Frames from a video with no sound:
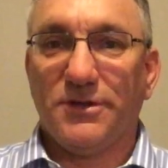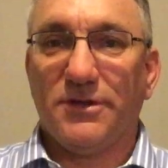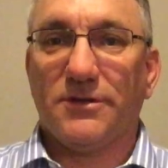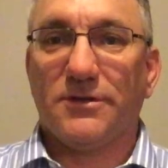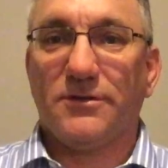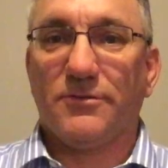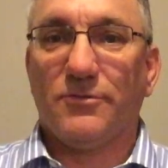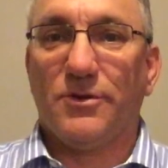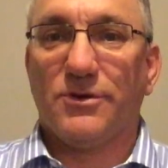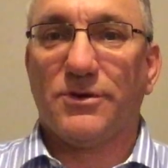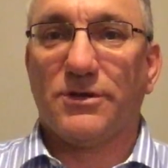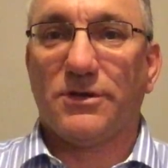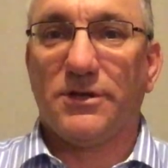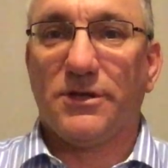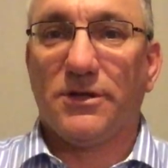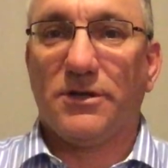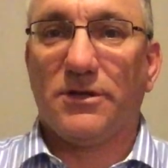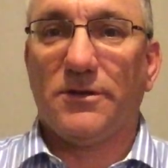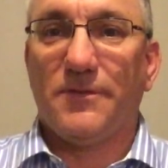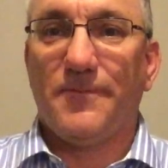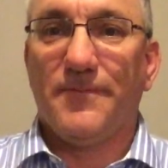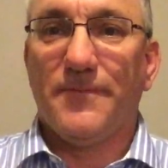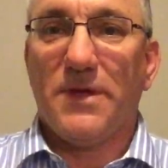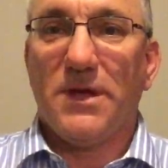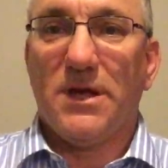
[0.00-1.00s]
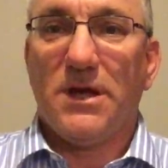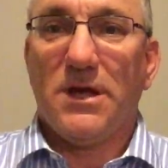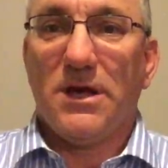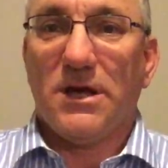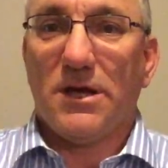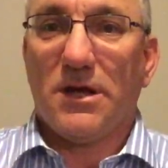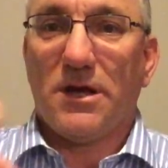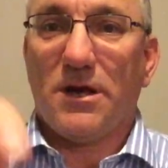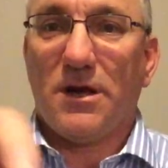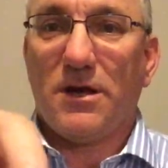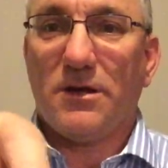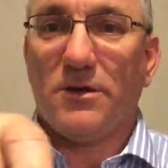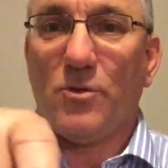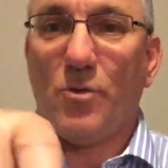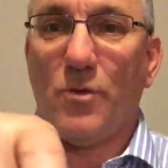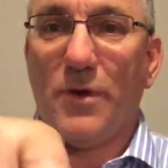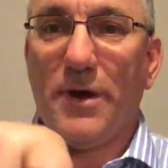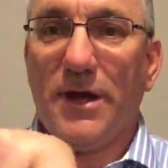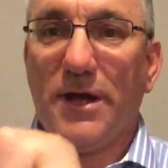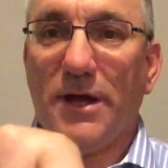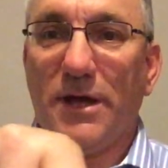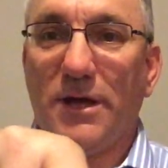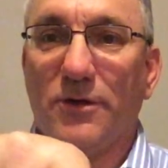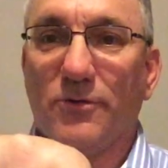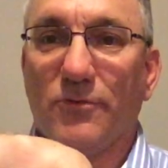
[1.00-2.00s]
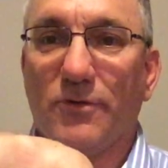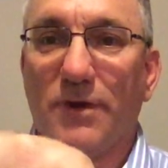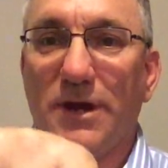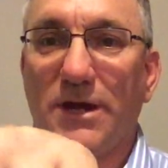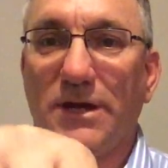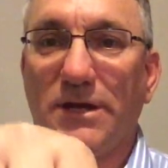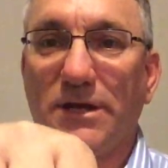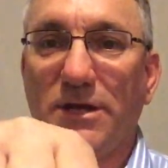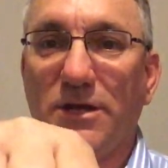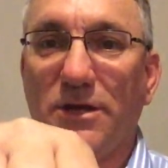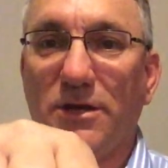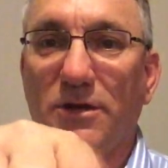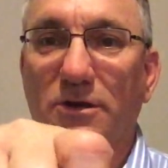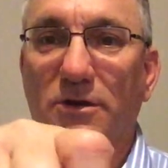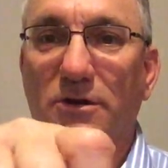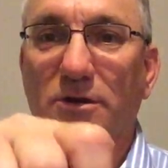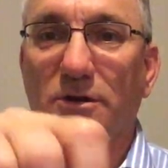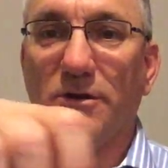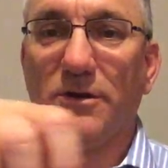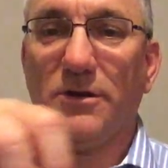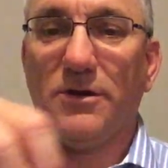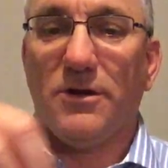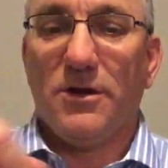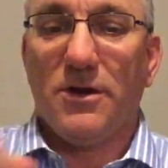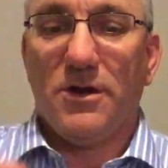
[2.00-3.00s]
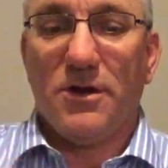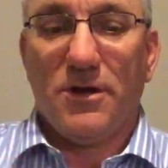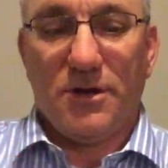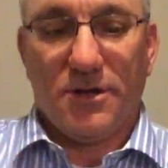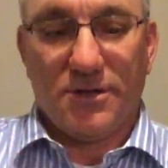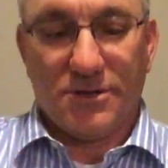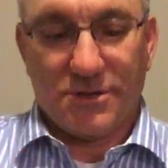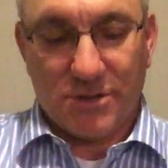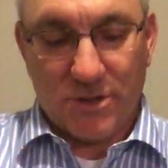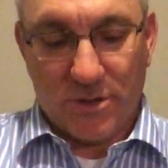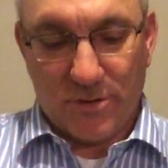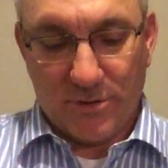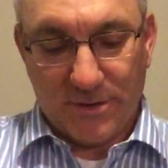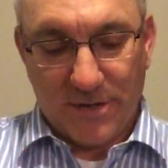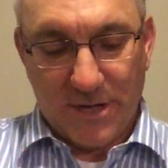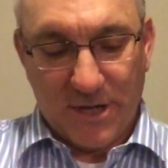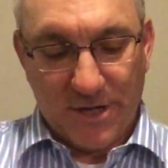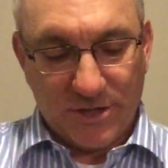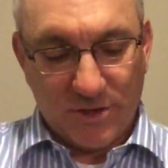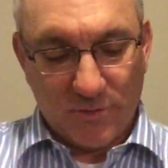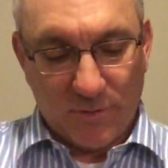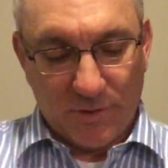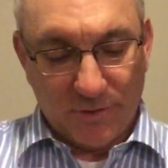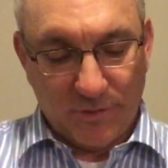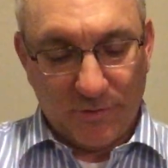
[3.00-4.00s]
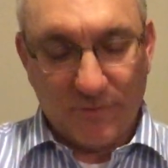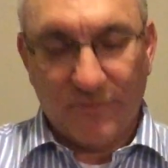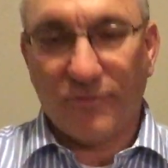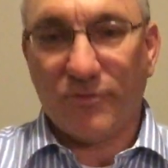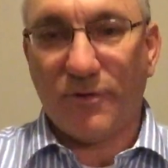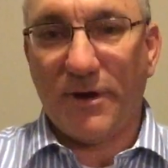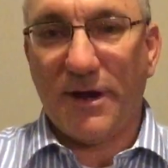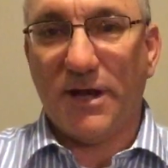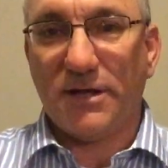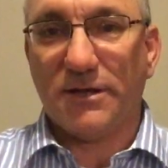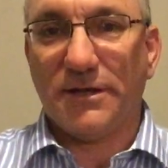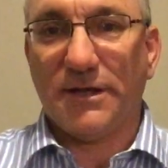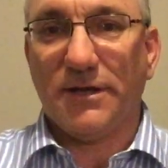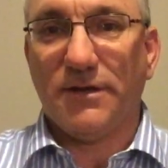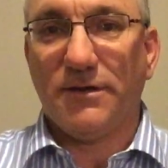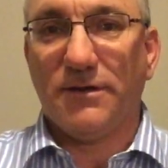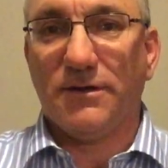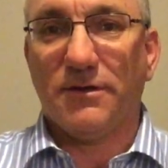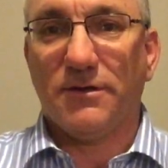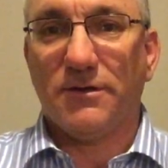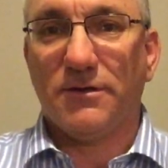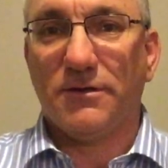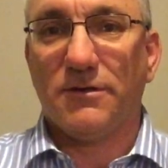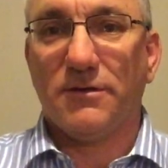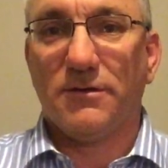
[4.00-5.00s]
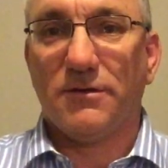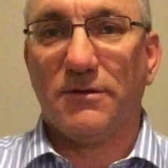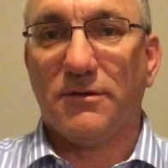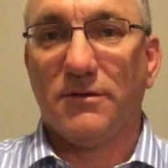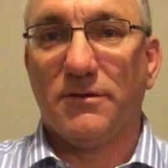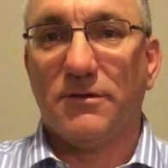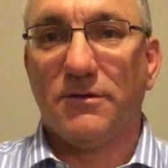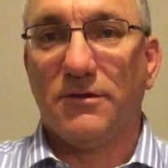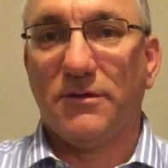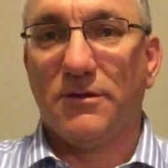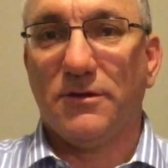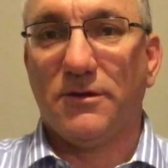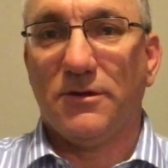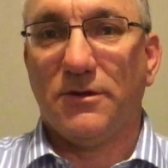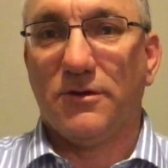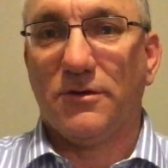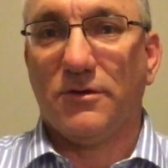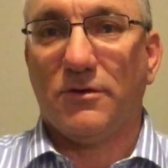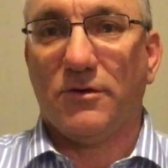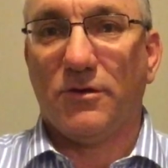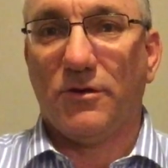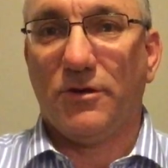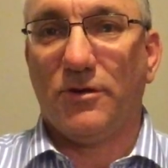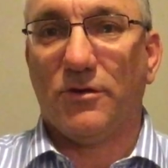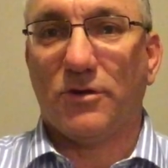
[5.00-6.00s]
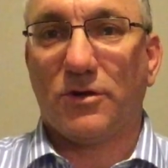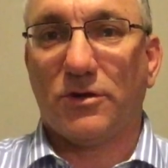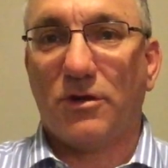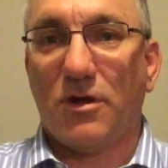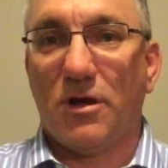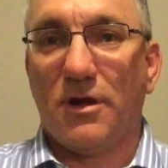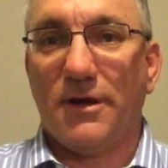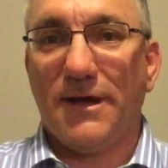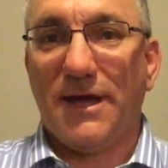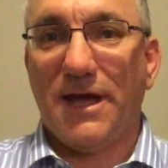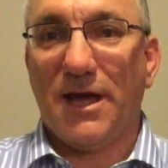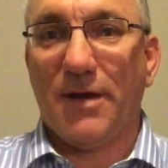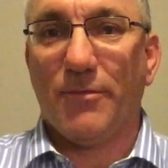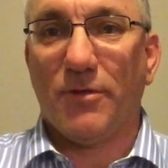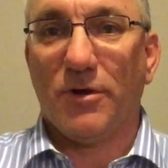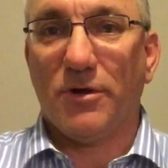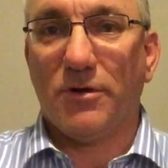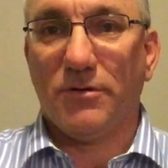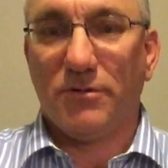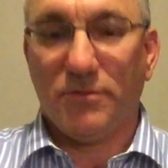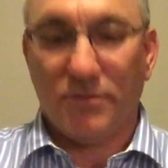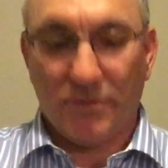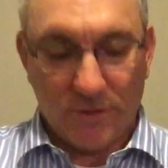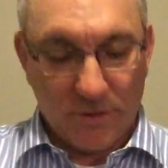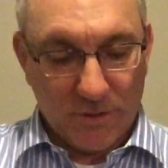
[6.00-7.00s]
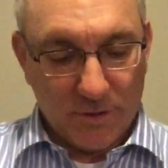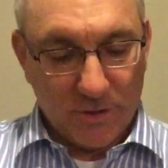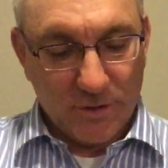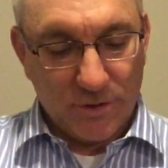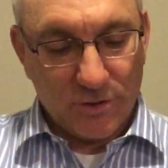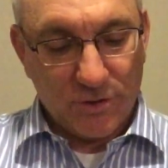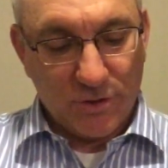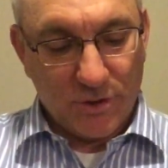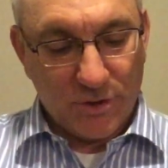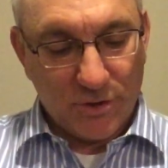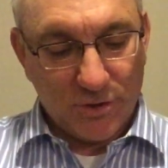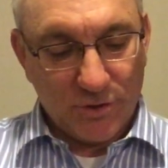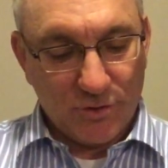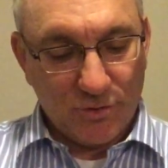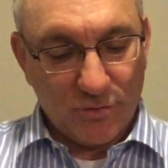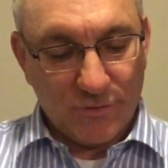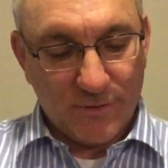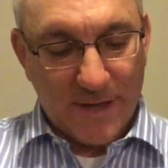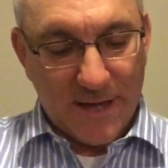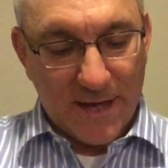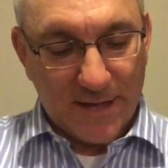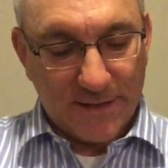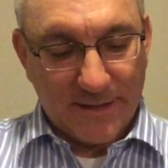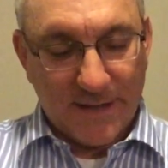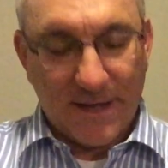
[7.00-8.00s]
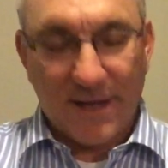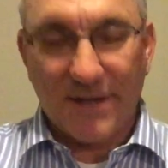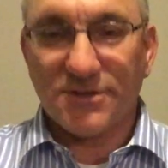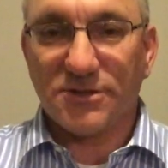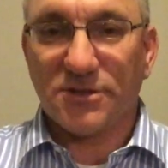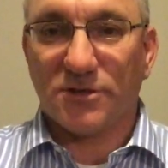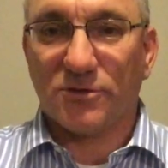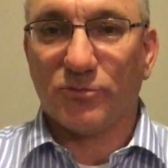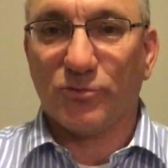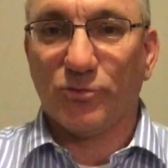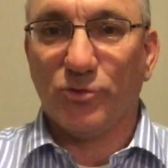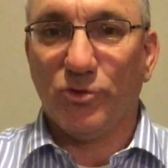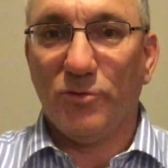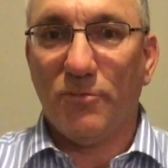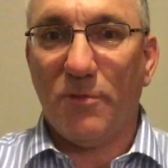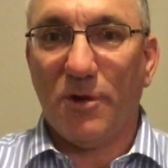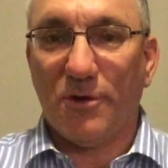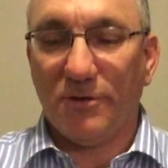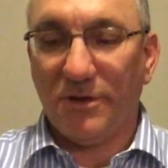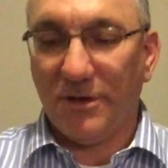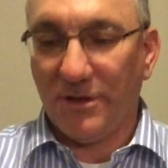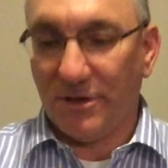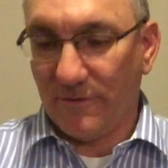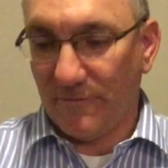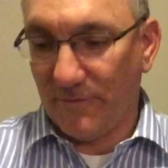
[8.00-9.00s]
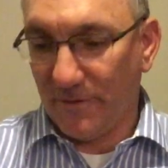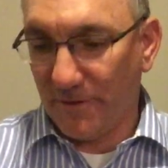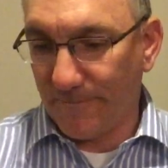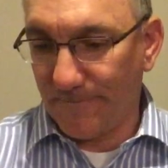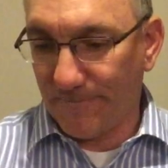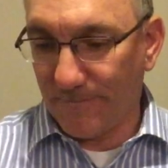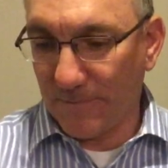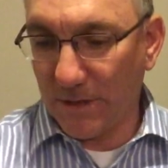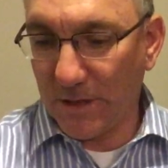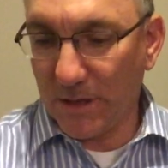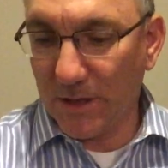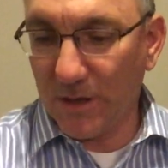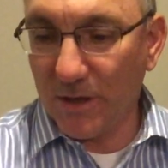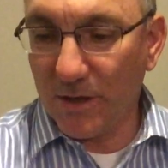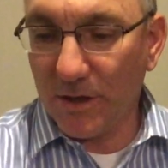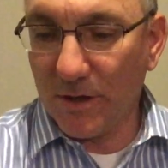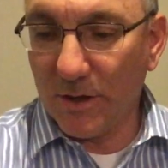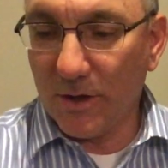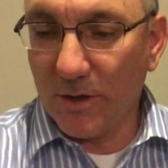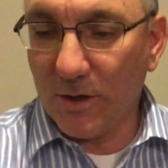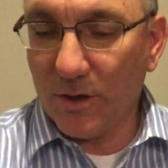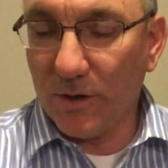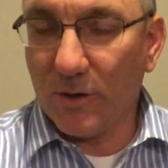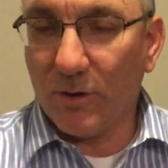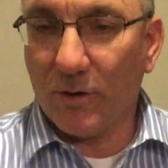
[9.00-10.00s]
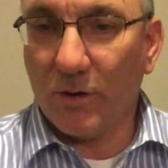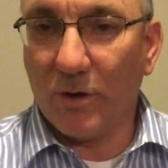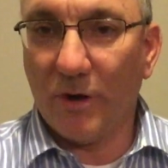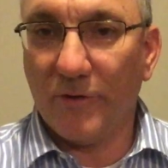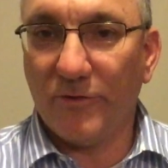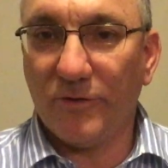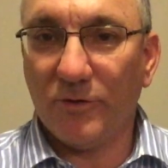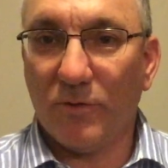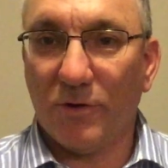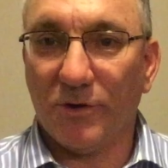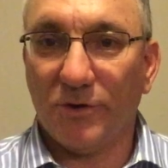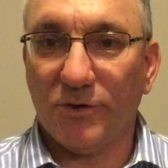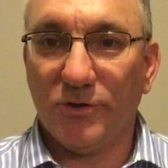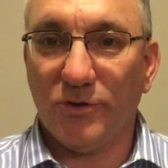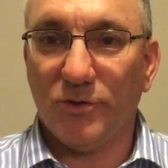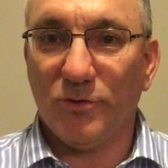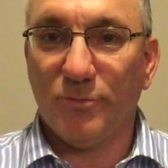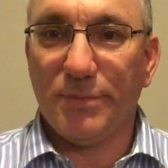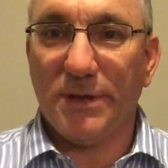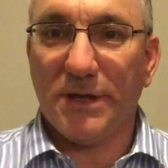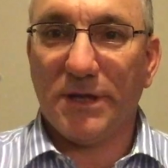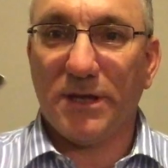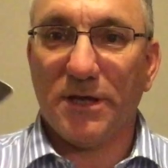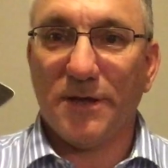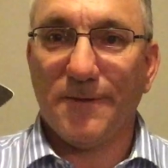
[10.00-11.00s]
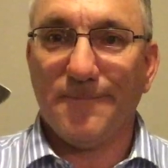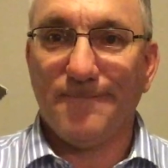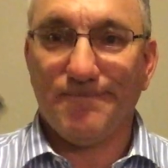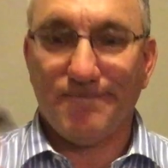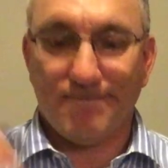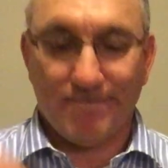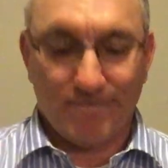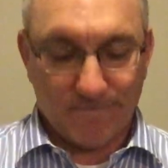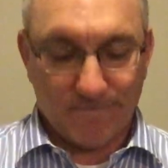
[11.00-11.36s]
it with a little cutaway right here. So in case you want to do frailing, or your claw hammer, you can do that and it has a little room underneath of it. Or if you want to do picking,